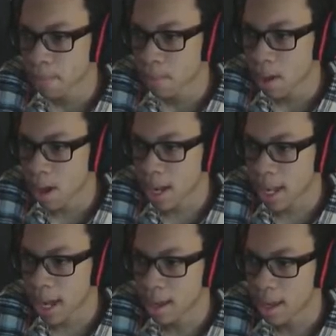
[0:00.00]

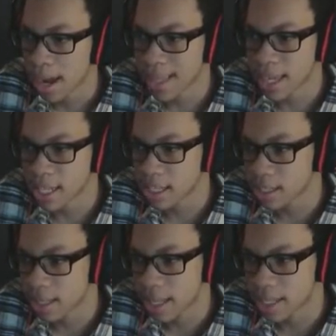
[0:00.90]
Okay, I think he's
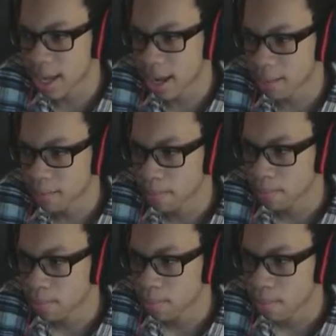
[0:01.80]
just, he's like,
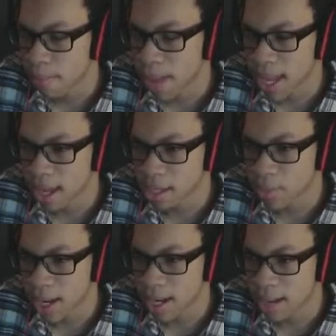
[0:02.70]
making his
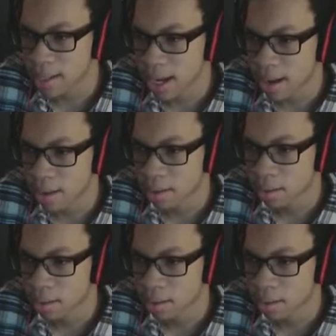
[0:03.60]
way downtown.